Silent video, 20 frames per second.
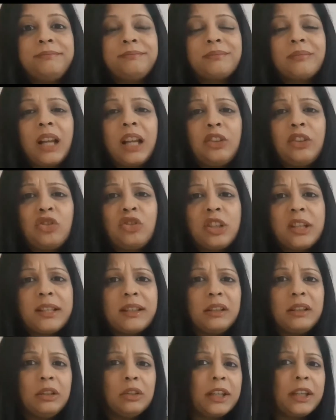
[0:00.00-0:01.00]
and she's
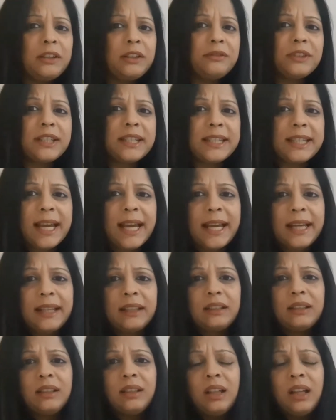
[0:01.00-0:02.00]
looking for dad.
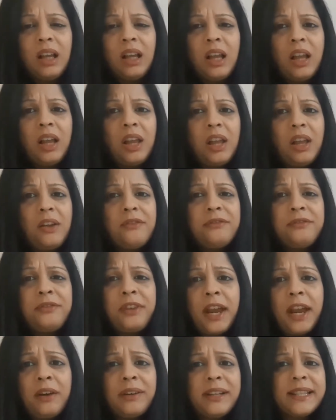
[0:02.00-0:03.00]

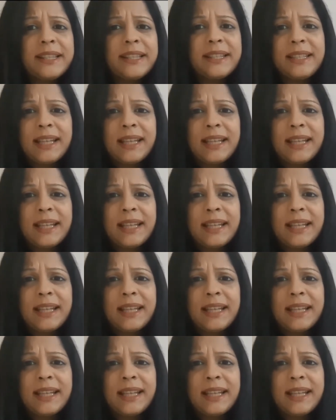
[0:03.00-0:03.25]
Where is